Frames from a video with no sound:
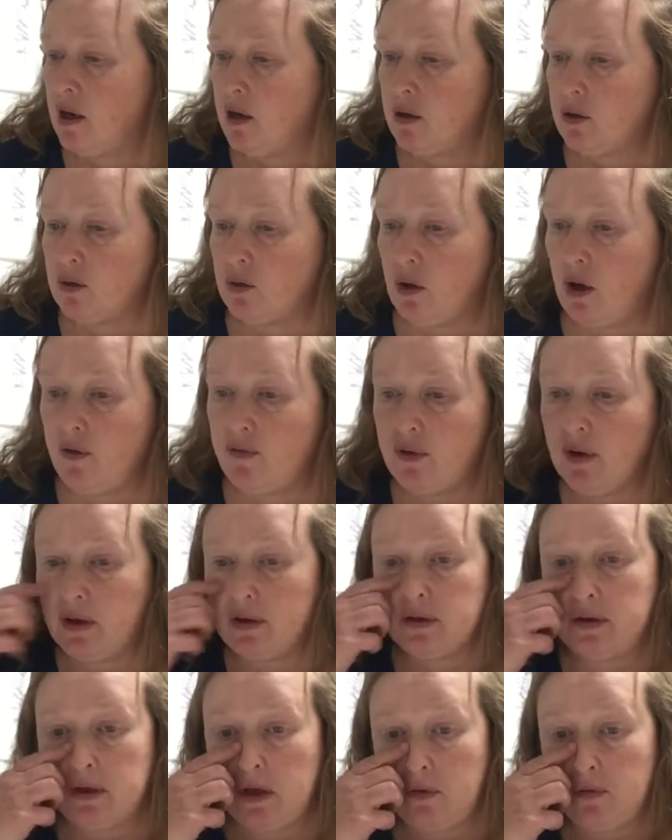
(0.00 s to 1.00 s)
So I've
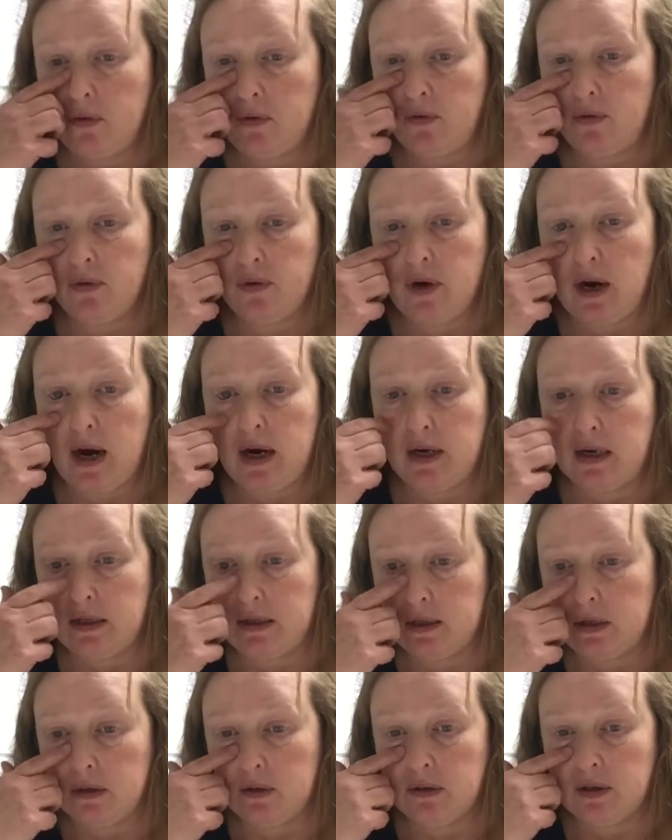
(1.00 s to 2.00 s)
got several
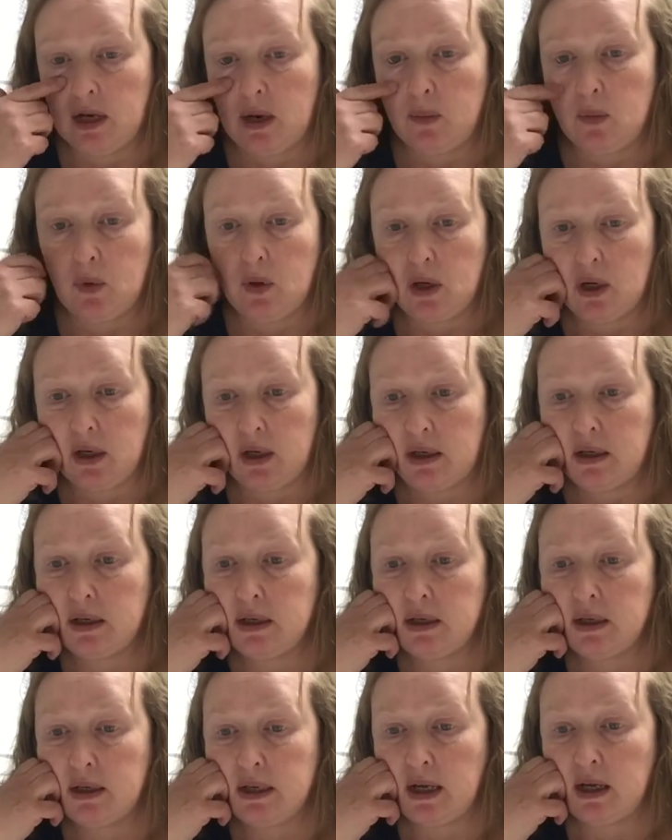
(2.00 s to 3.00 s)
varieties here that I'm going to
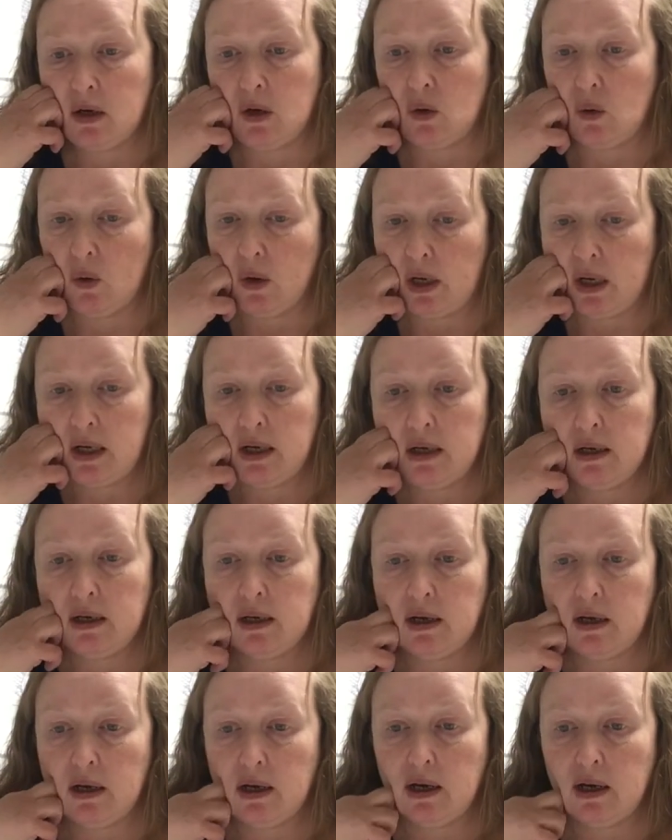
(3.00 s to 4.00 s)
get going.
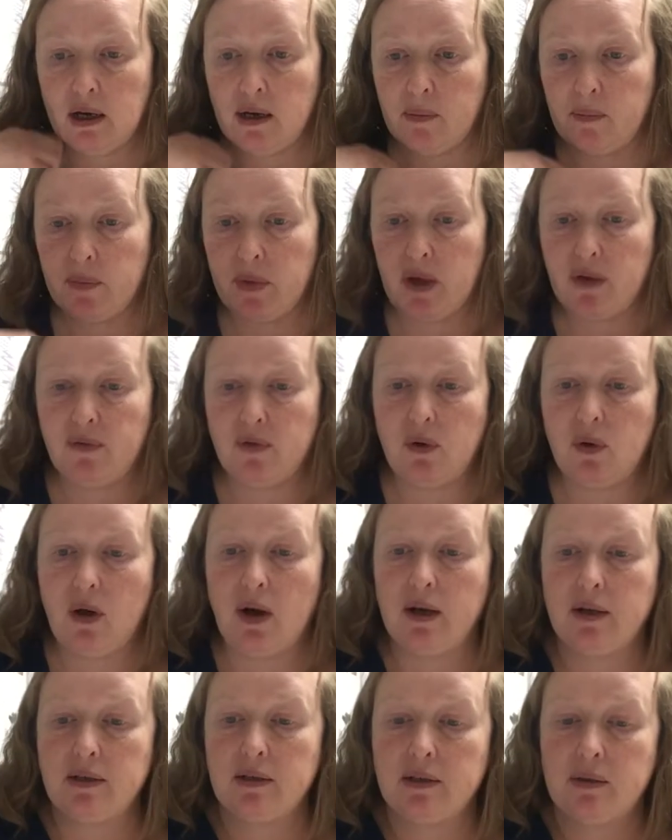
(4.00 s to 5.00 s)
I've
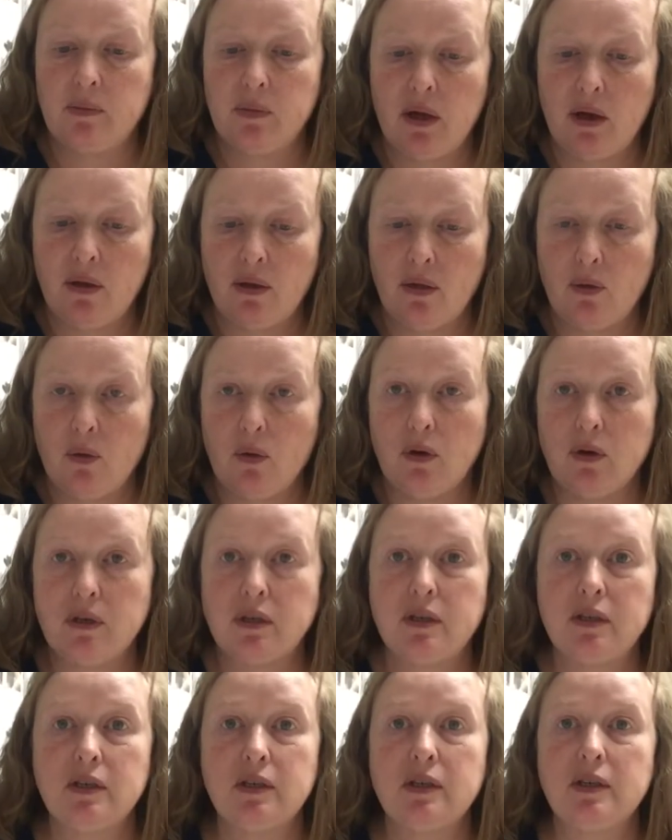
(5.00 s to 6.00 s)
got my
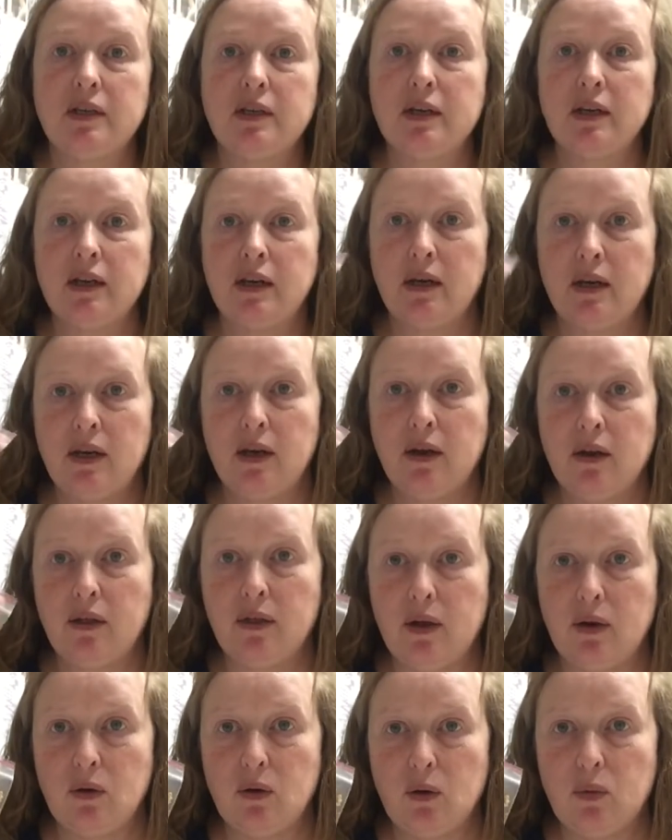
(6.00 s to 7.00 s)
Thor's
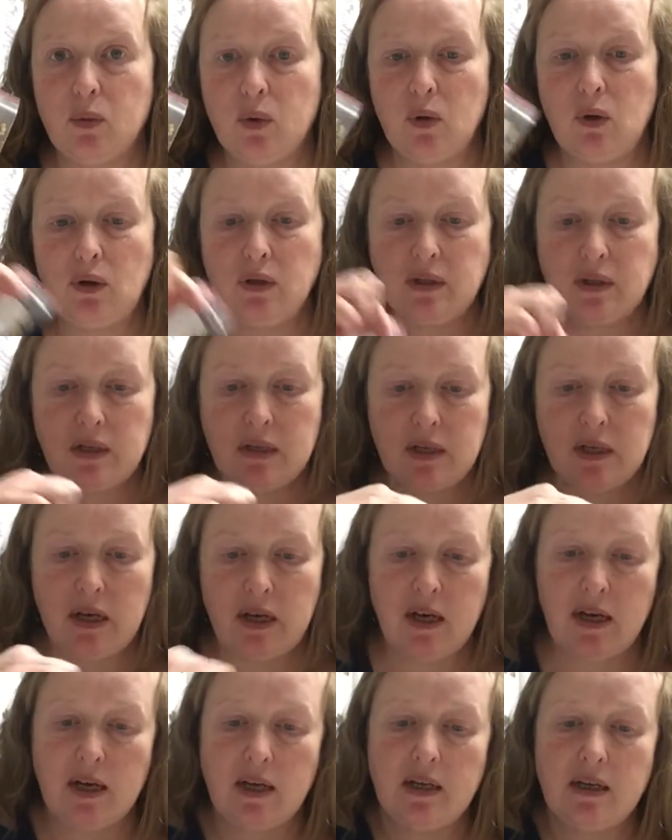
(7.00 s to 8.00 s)
Thunderbolt
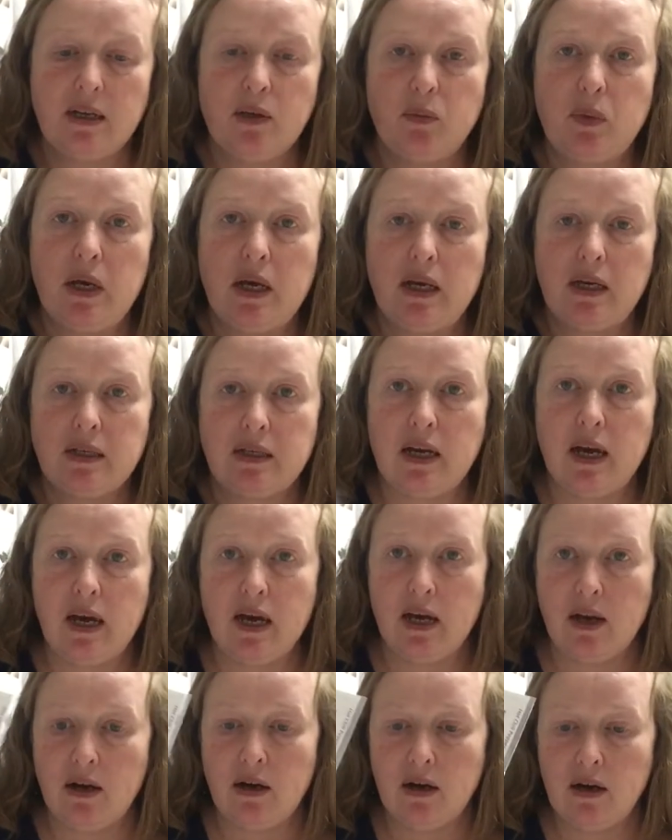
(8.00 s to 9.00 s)
and the Pink
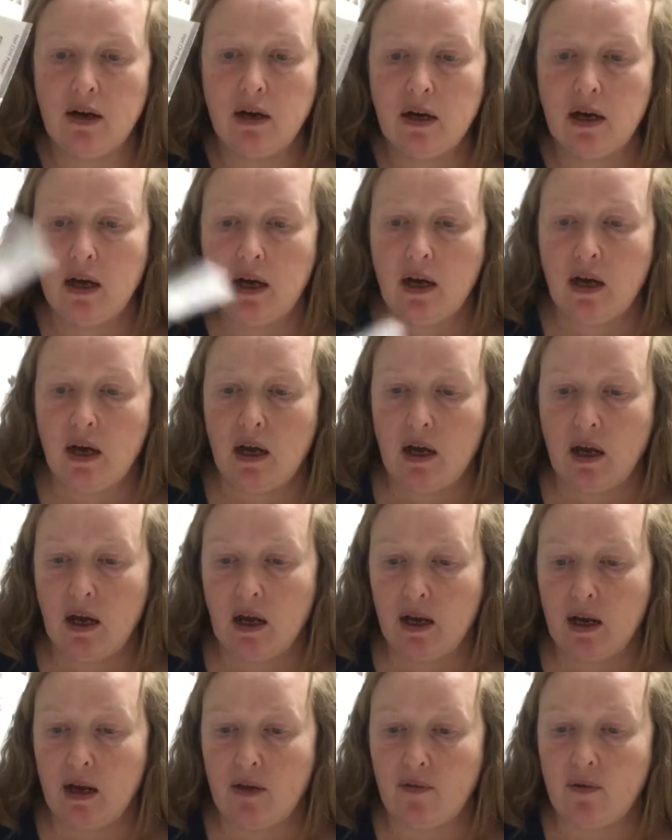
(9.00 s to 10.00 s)
Tiger,
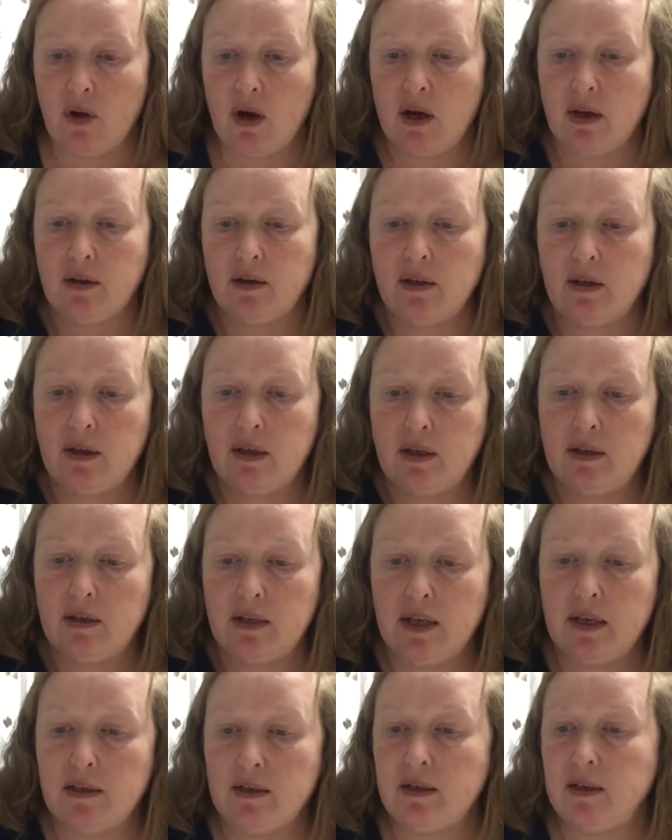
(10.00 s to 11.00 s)
and I've got the
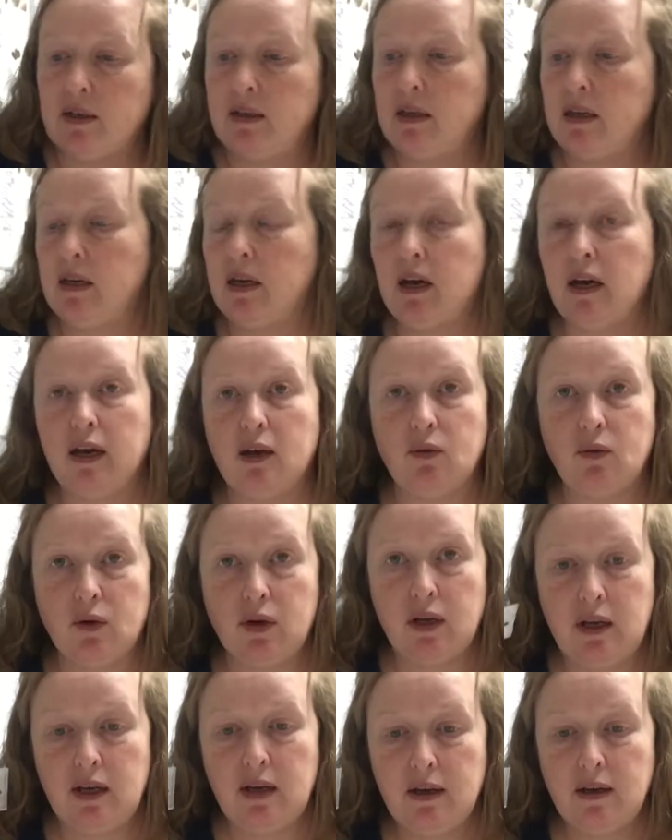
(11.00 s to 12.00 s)
Dente di
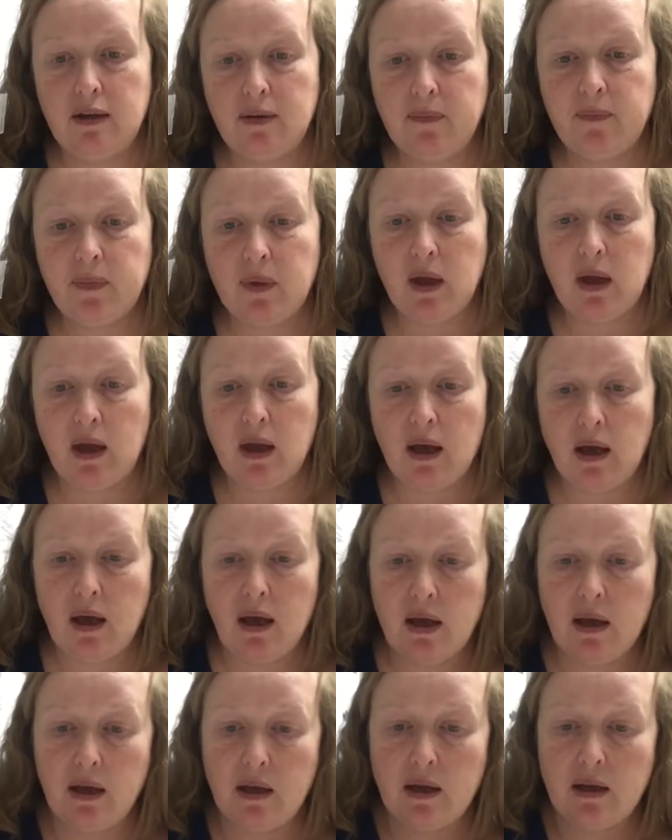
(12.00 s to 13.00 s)
Coyote
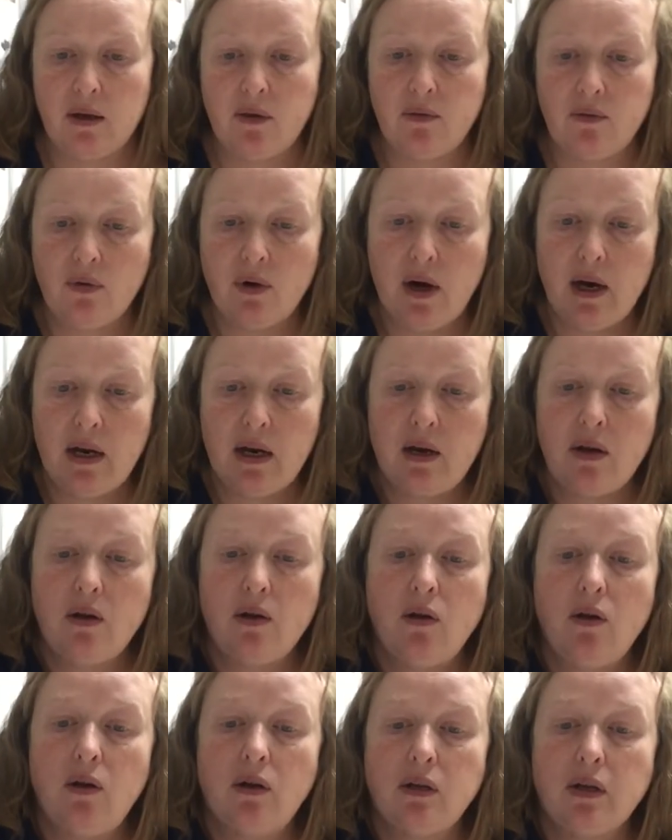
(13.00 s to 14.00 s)
and a variety
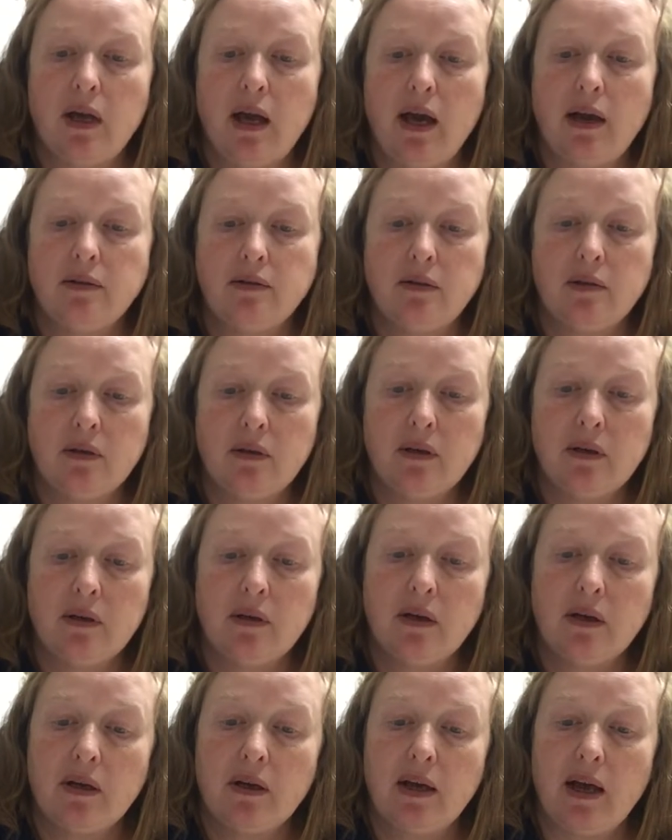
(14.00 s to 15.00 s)
called
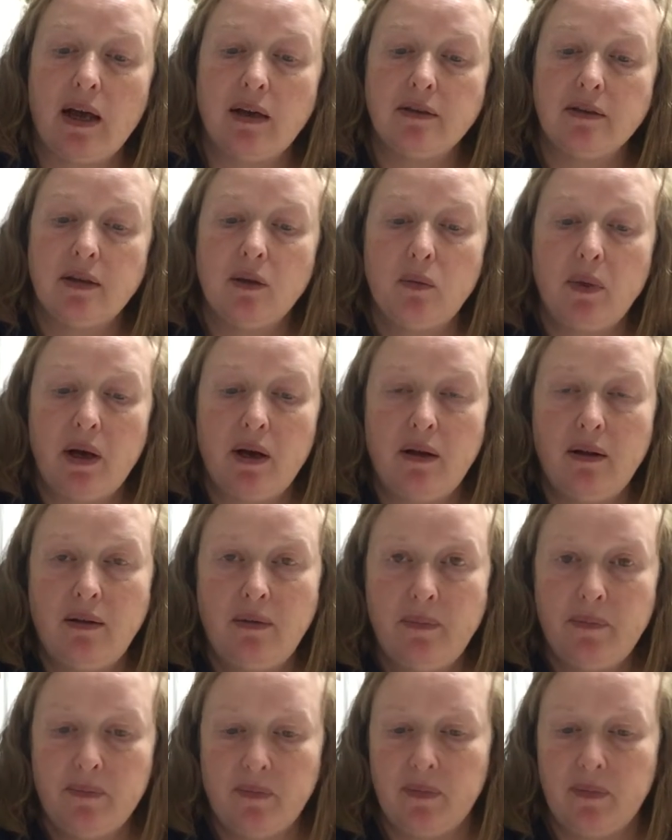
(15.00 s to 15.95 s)
Cascabel.